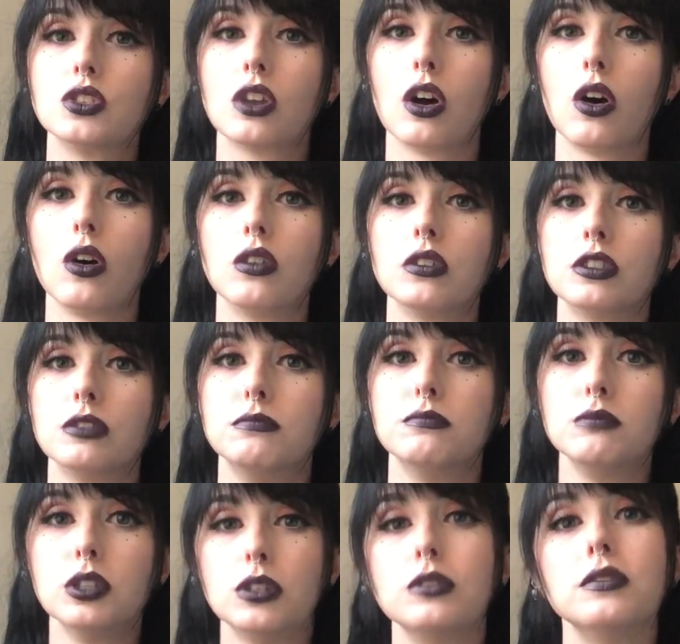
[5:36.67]
So the
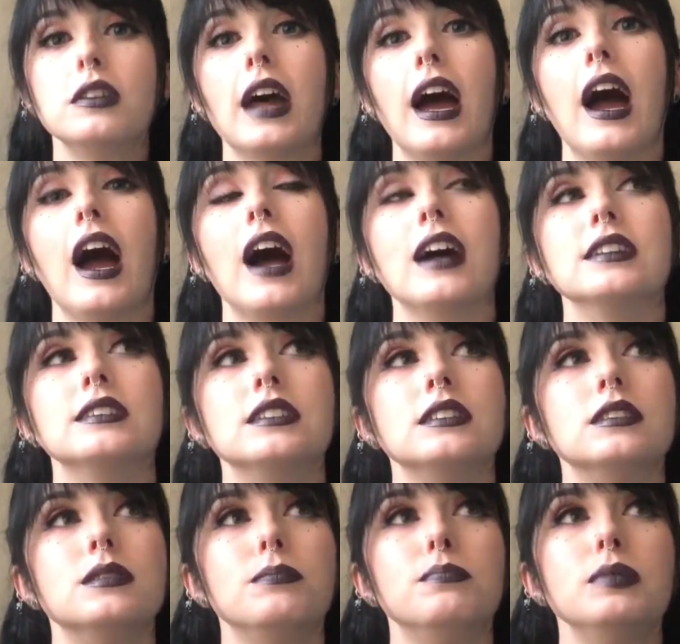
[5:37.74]
moon has
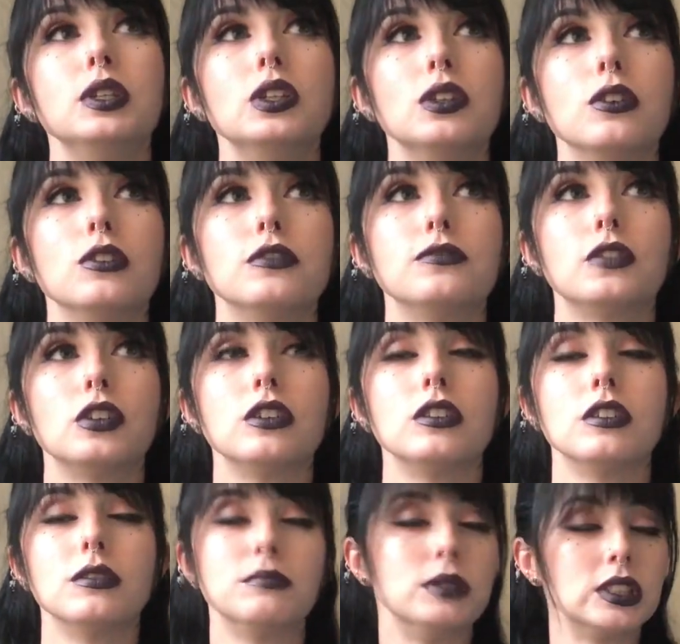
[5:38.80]
this
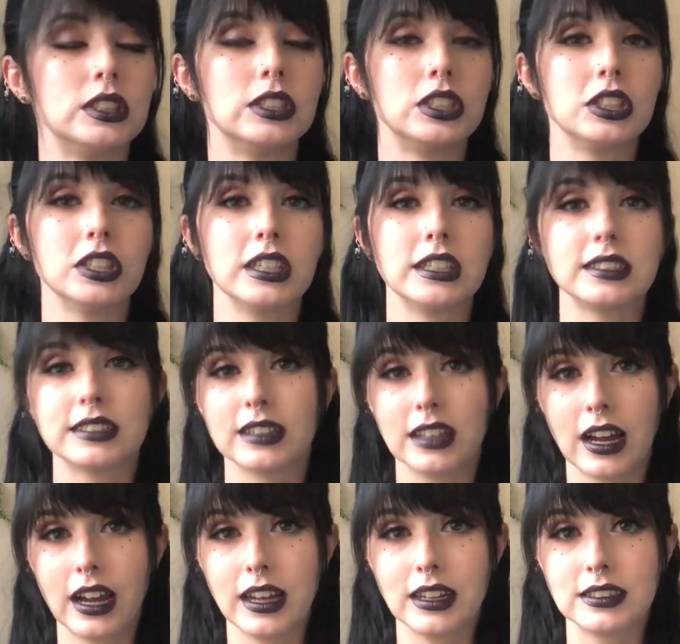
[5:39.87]
beautiful, mysterious
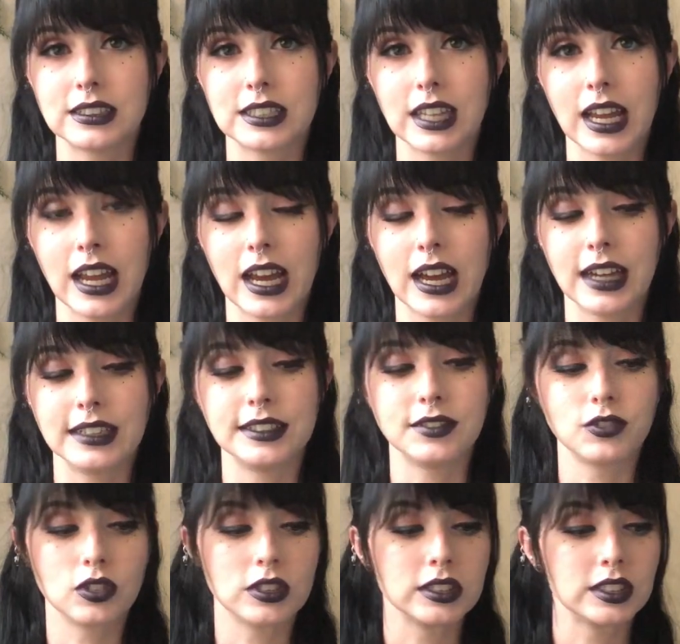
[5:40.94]
light, and
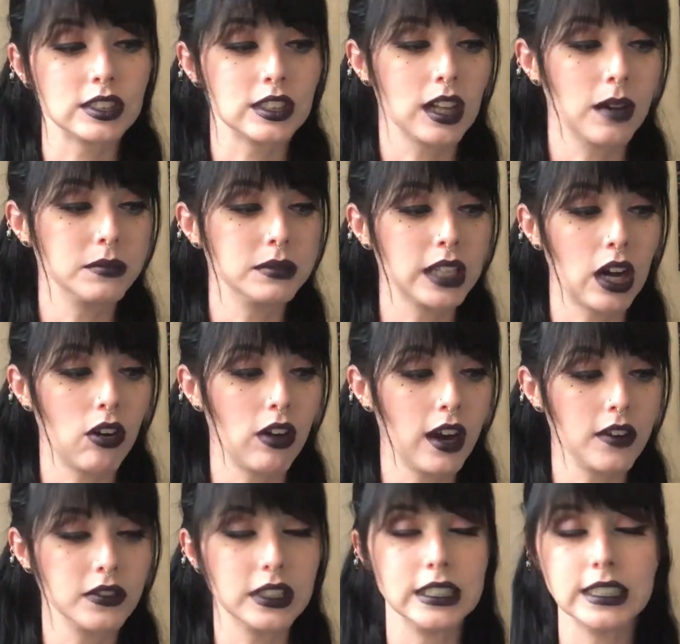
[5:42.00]
of course it comes out
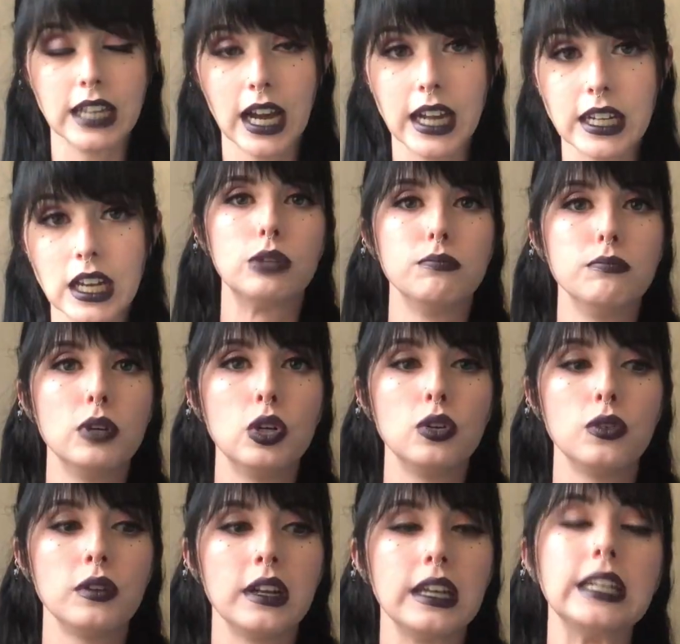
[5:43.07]
every night. The
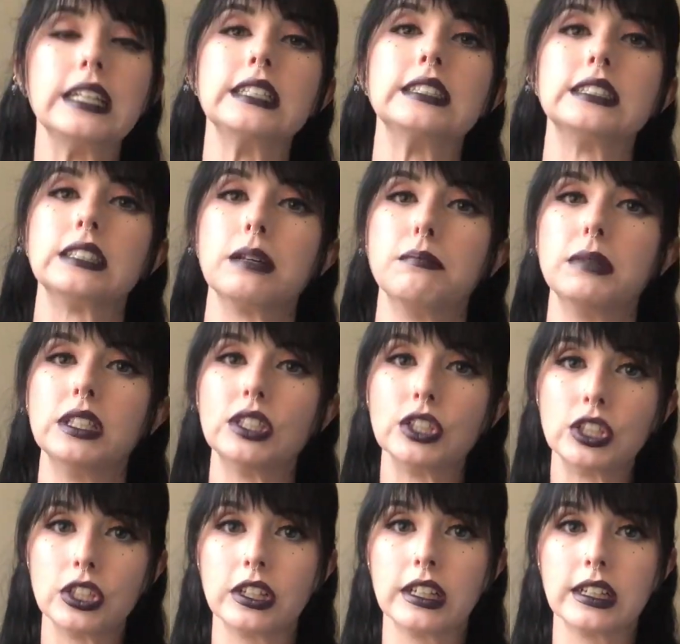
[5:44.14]
moon in its
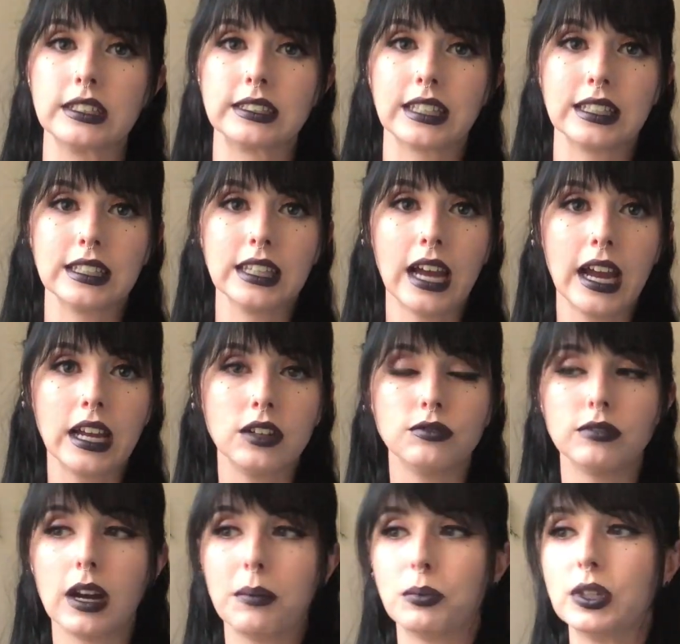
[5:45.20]
mysterious light
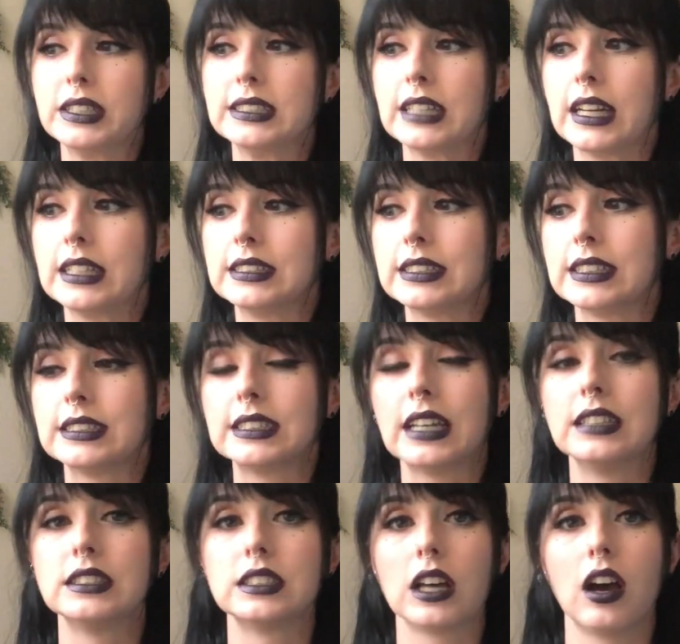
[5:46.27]
represents a
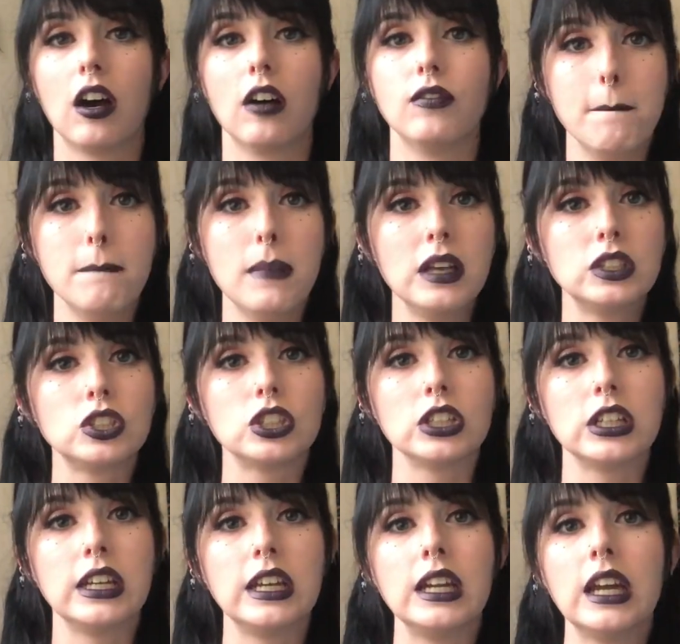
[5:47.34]
sense of
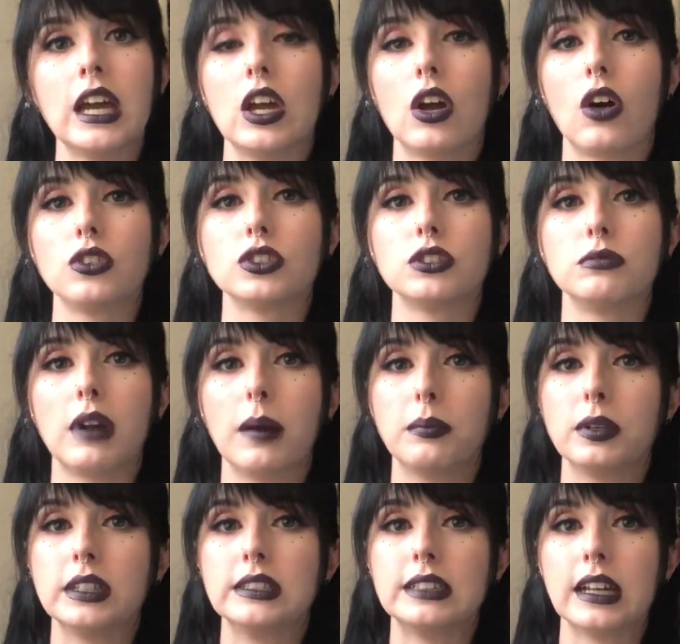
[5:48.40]
mystery. It also
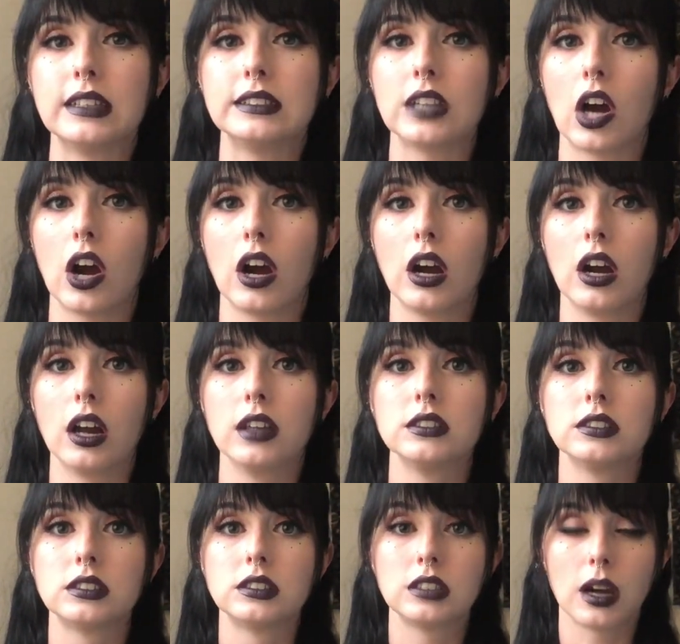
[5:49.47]
represents our
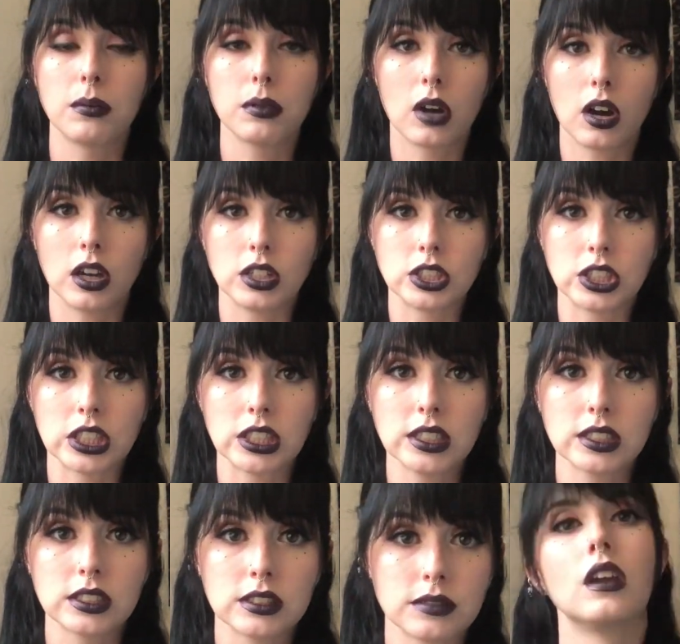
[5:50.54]

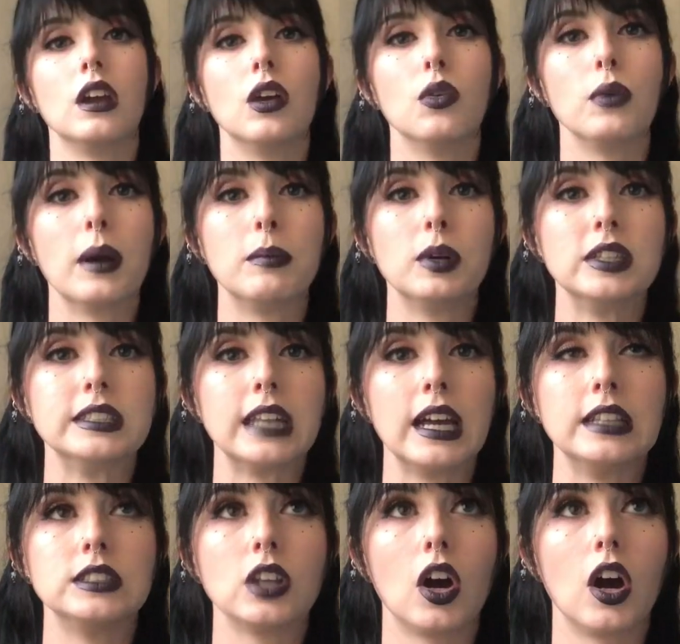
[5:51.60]
subconscious. It
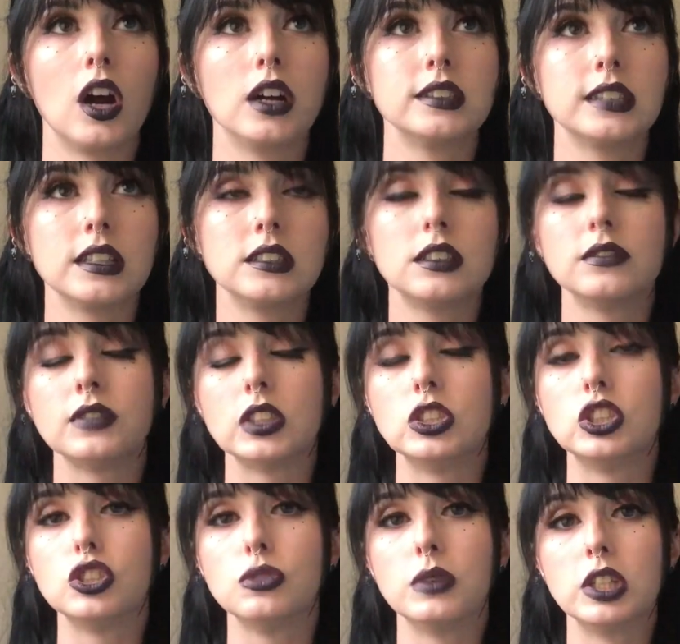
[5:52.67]
represents our sense of
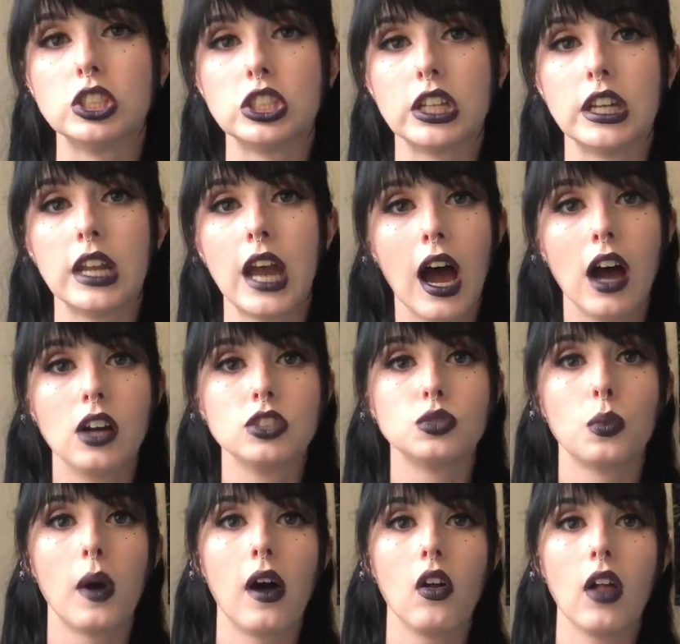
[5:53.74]
intuition
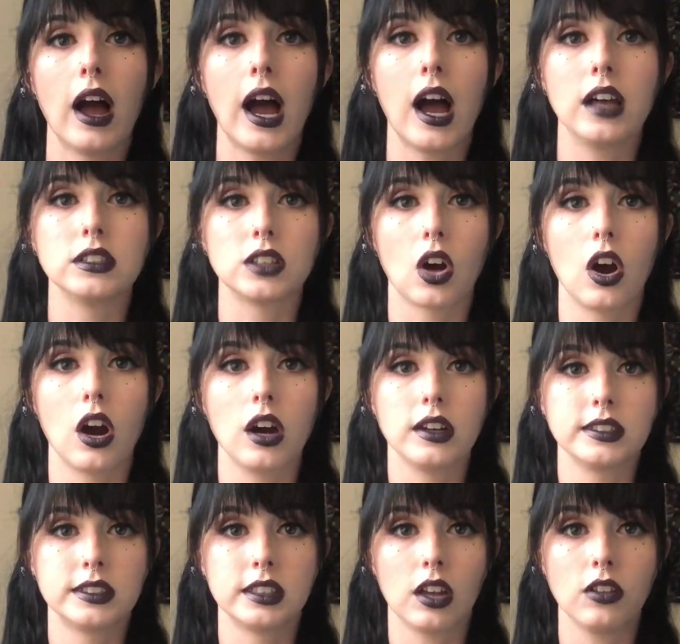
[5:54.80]
as well as
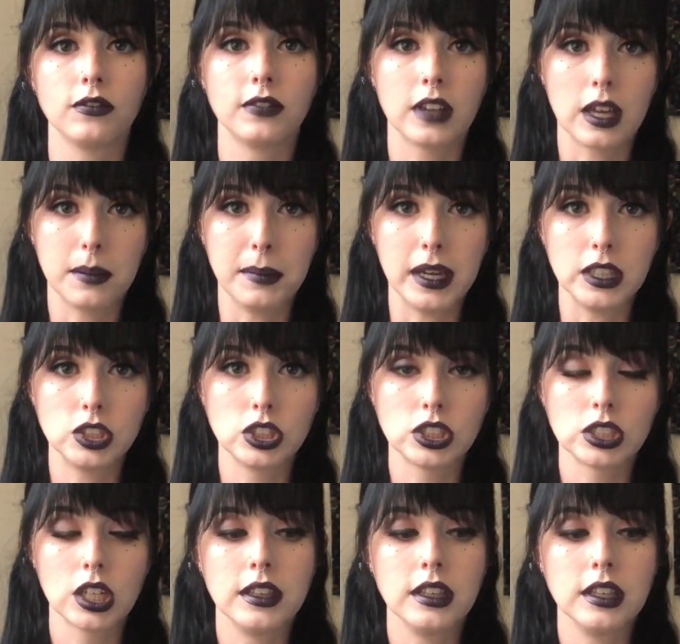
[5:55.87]
our
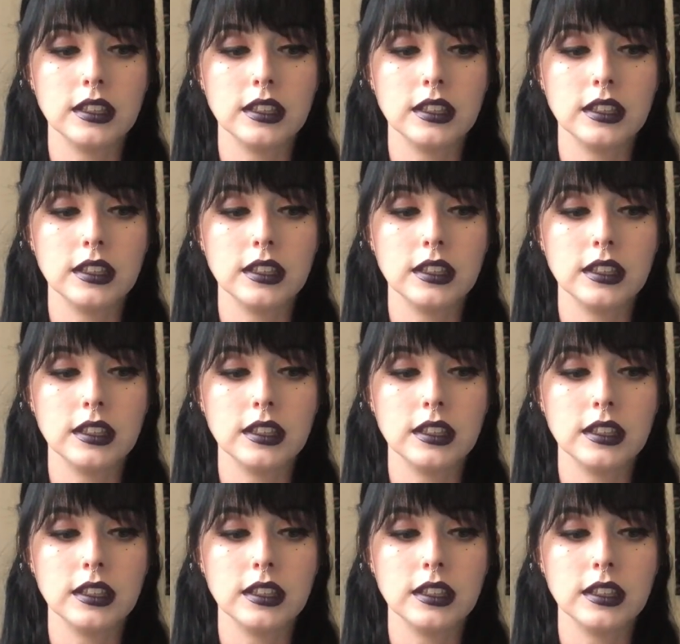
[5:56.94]
self-image.